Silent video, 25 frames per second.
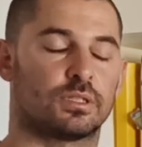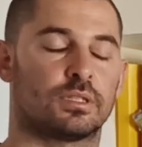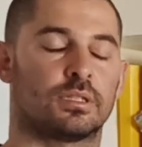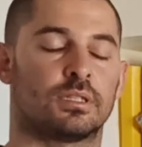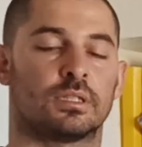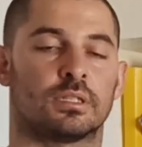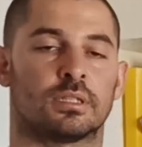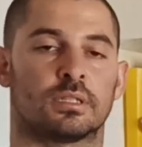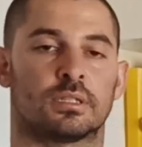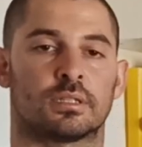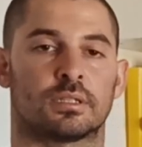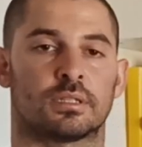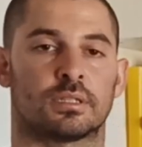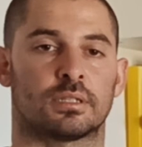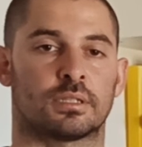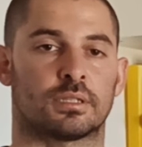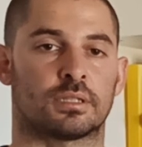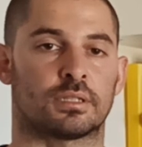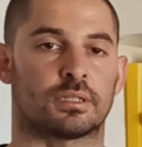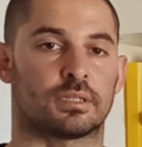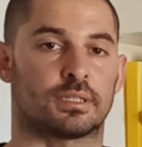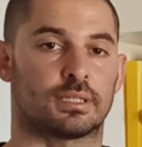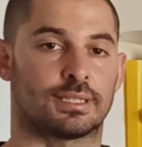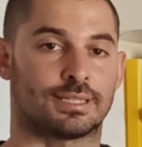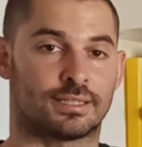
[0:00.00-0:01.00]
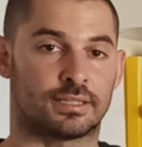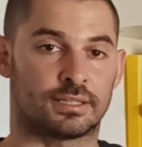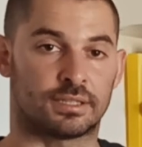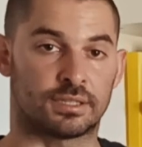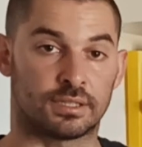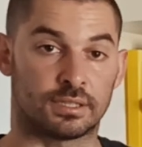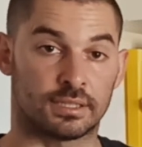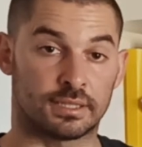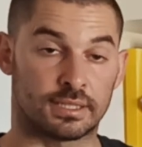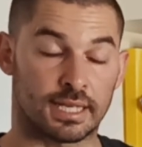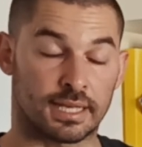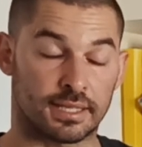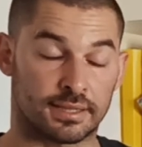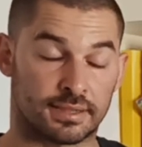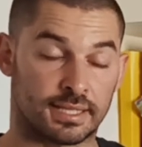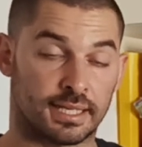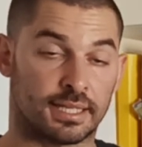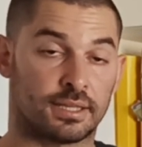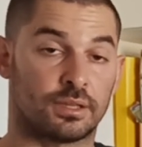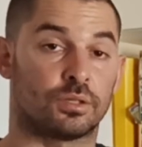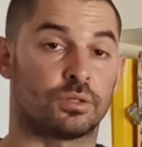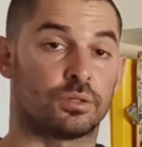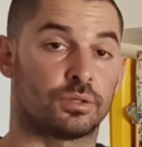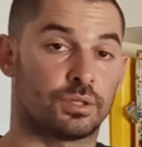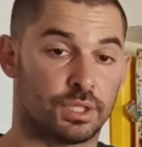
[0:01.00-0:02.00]
the
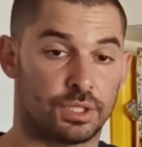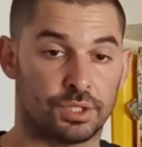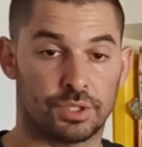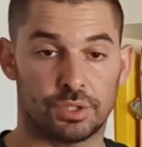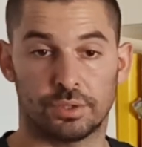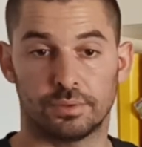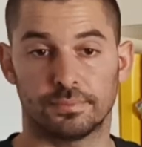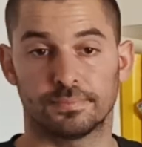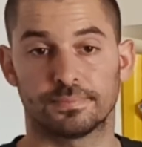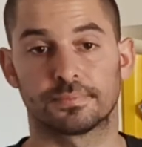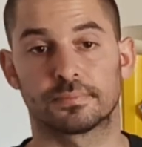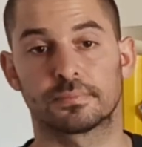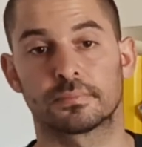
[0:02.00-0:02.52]
tendon tissue.